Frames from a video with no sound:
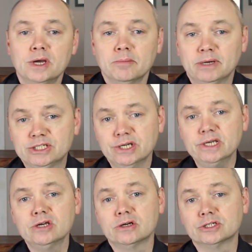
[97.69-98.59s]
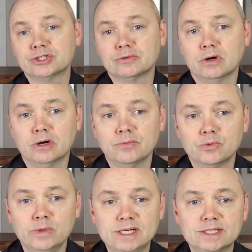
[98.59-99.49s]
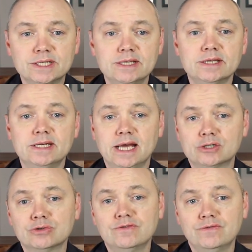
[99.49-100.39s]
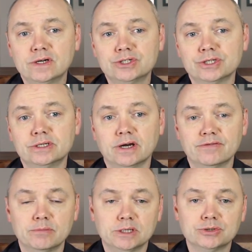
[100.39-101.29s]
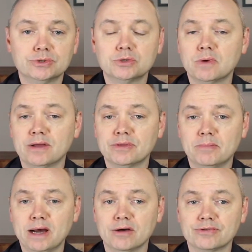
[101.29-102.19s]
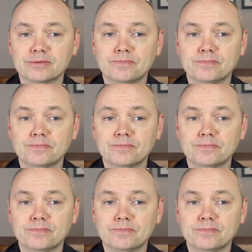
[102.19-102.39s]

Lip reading: By sucking on a straw, we can see the natural function of the muscles around the mouth.